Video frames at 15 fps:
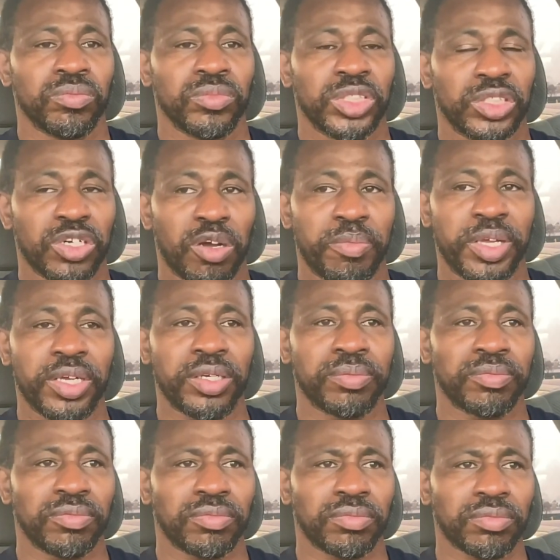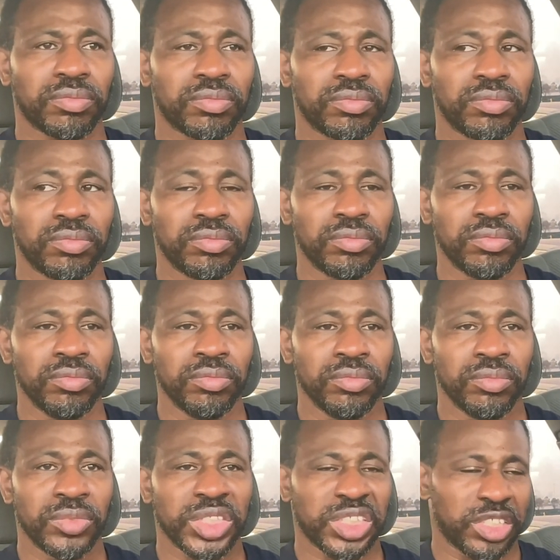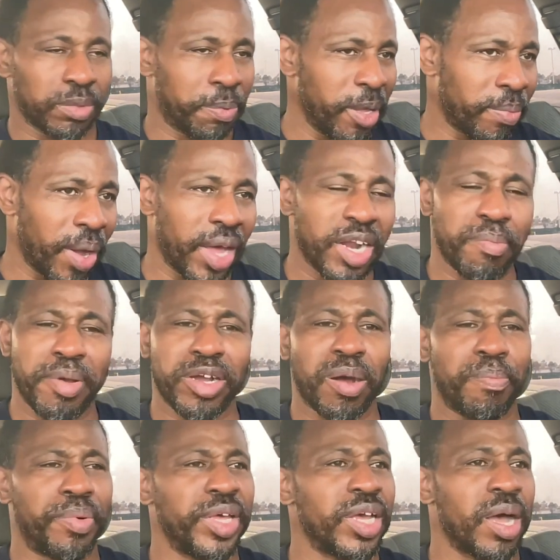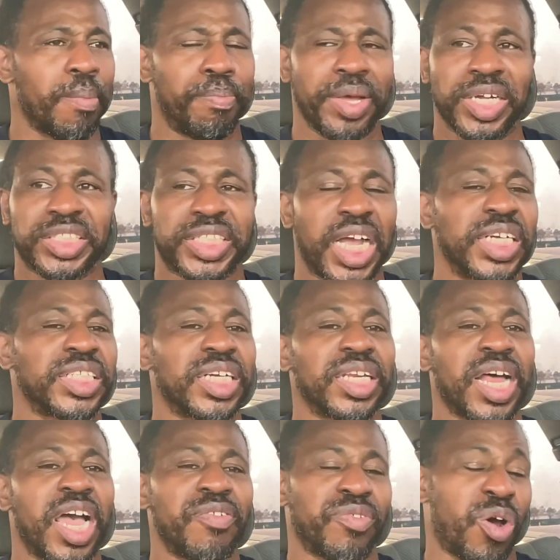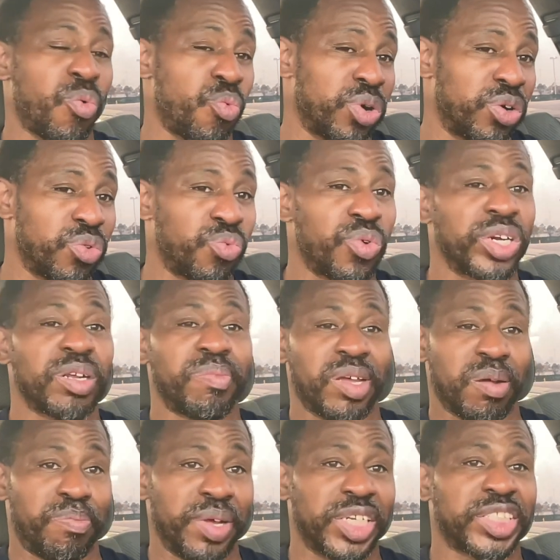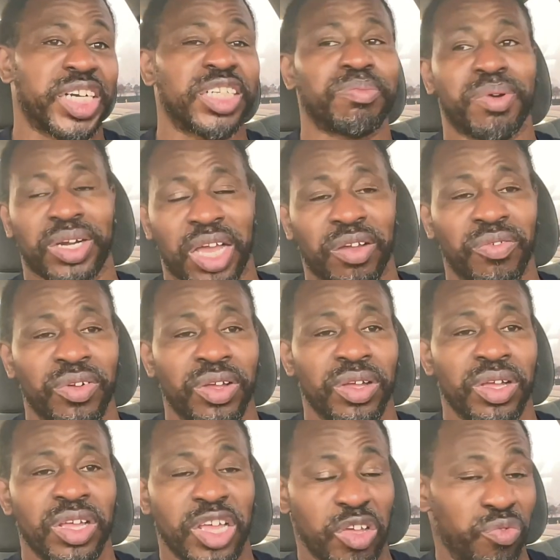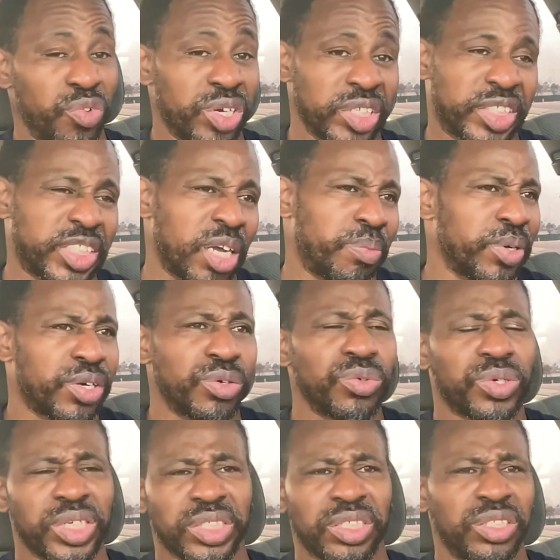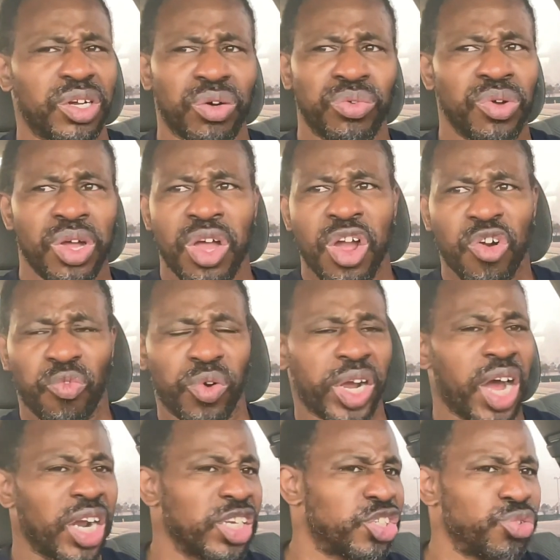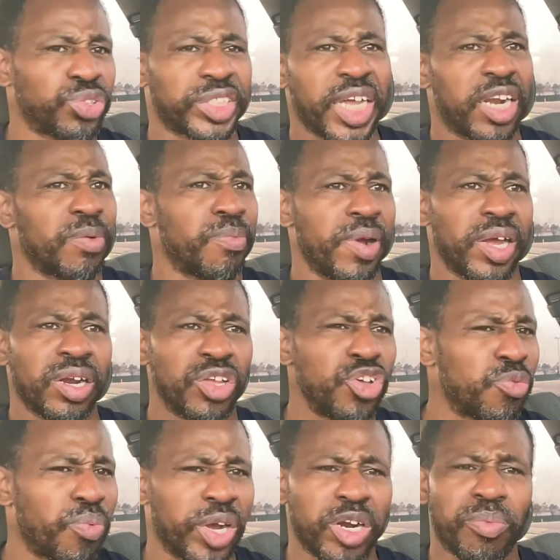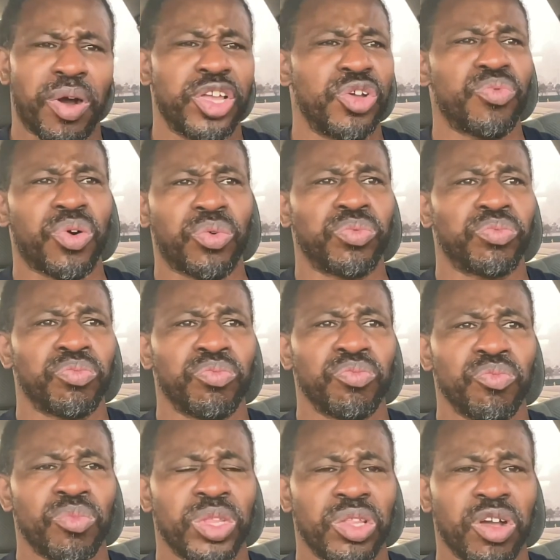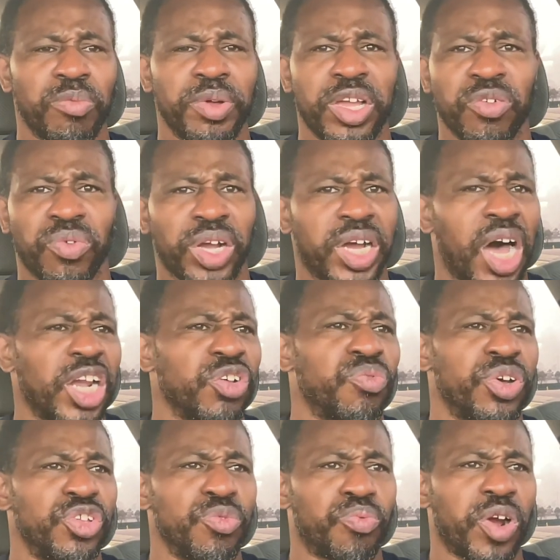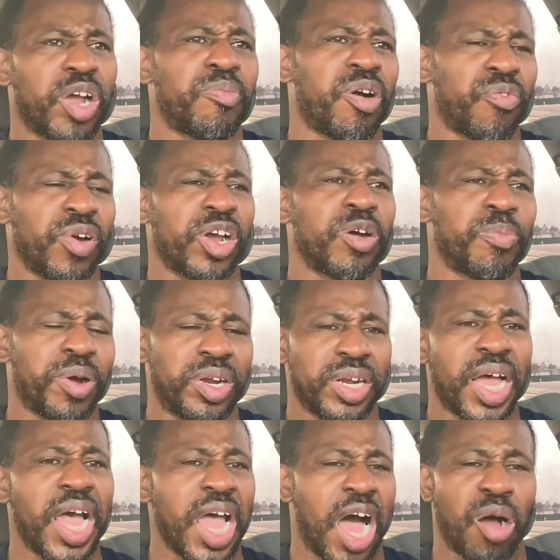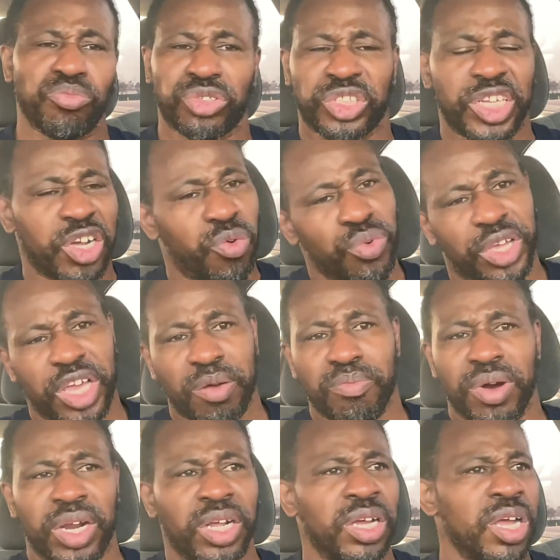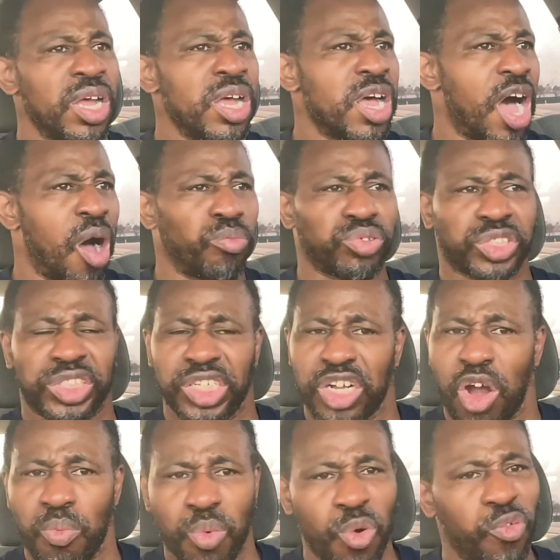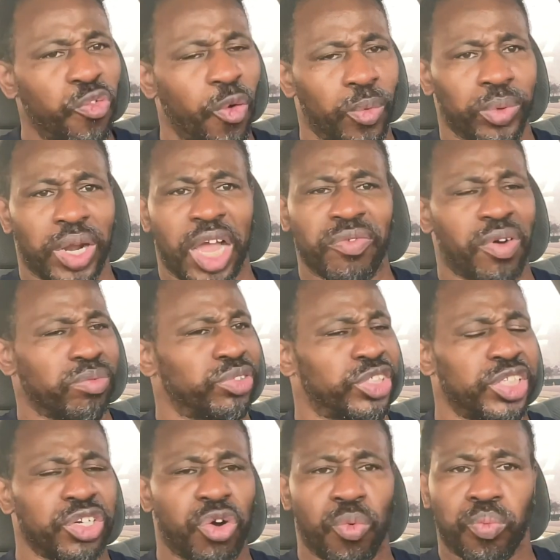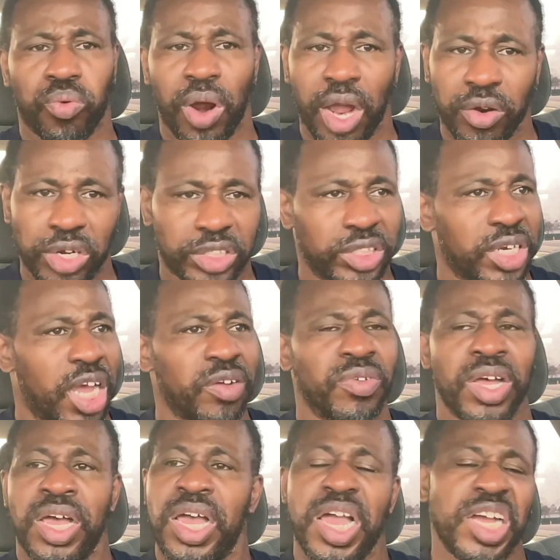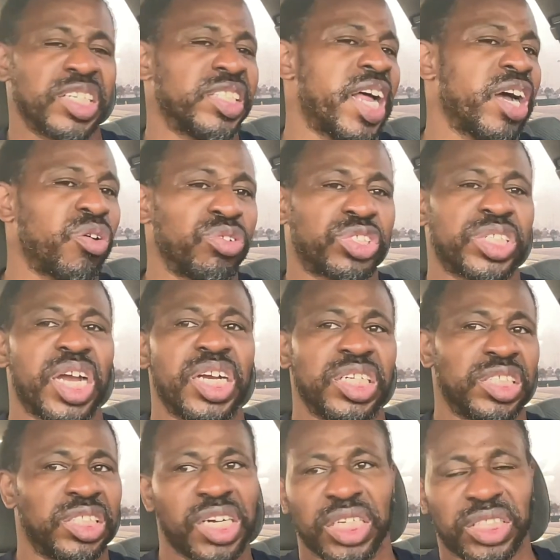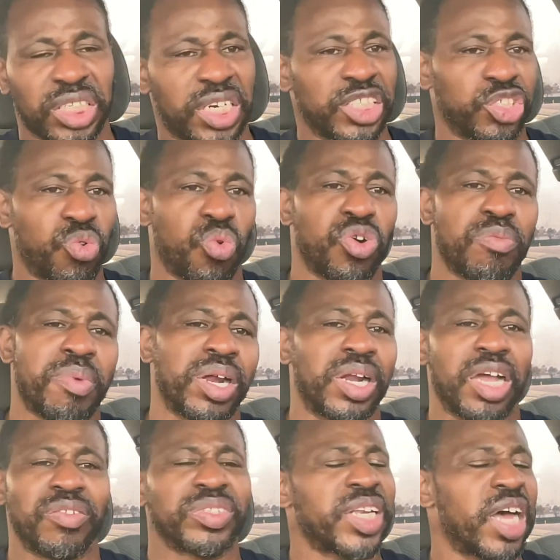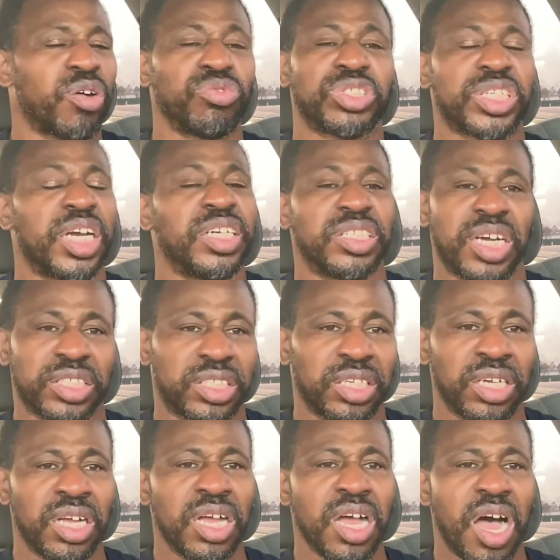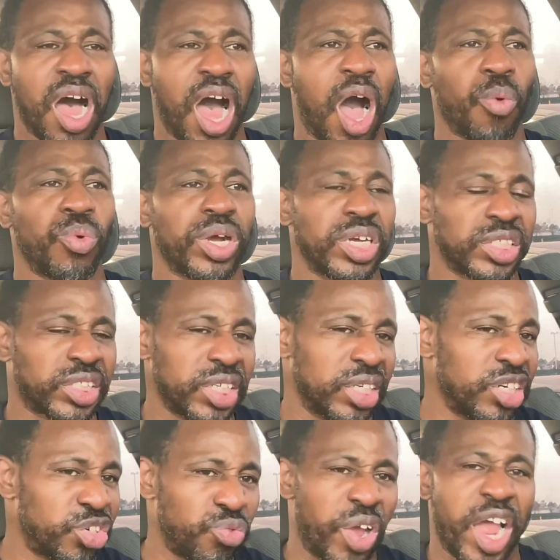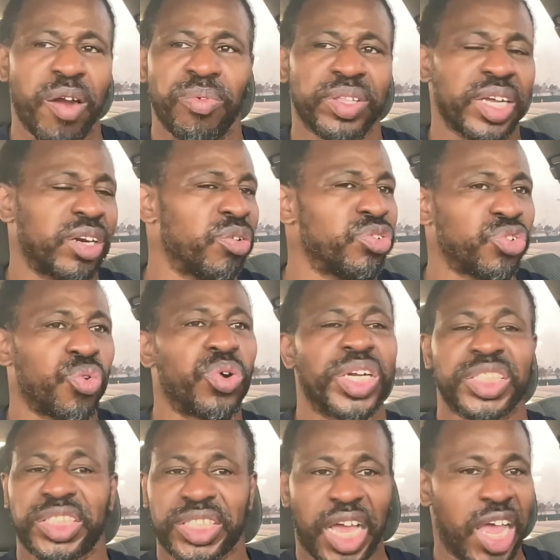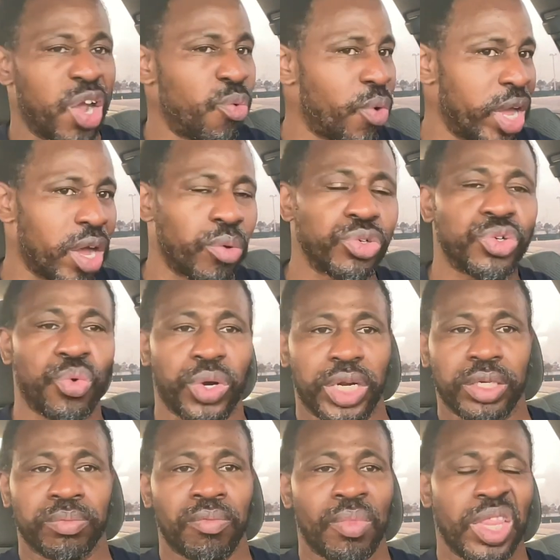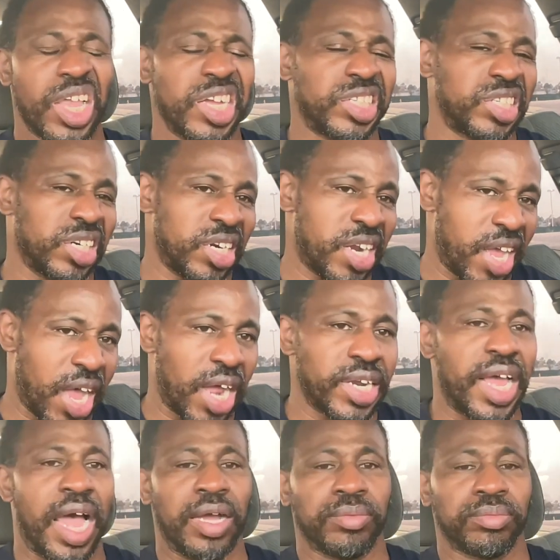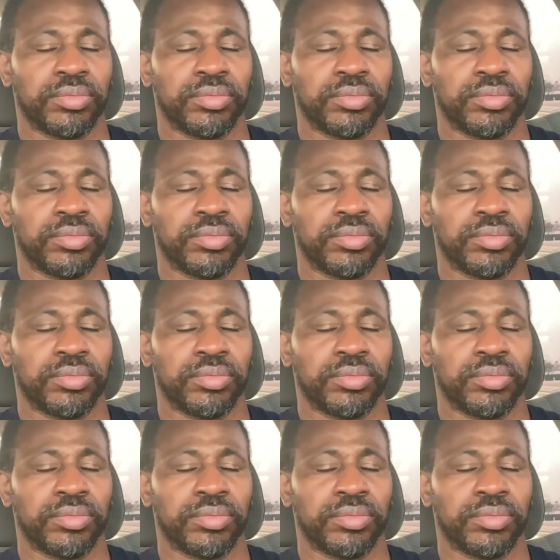Know what I mean? Because the people out here that make a bit change in life, and I'm one of the ones that made a bit change in my life. If you can separate, cool. Because, you know, regardless you steady bringing up, you can bring it up all you want. You know what I mean? Regardless of whether you bringing my rig up or not, I'm still going to get money. I'm still going to move forward in life. I'm still going to progress in life. It's not going to change nothing that's going on in my life. It's not going to change nothing. I will continue to do everything I'm doing the same way I'm doing it until the day I die.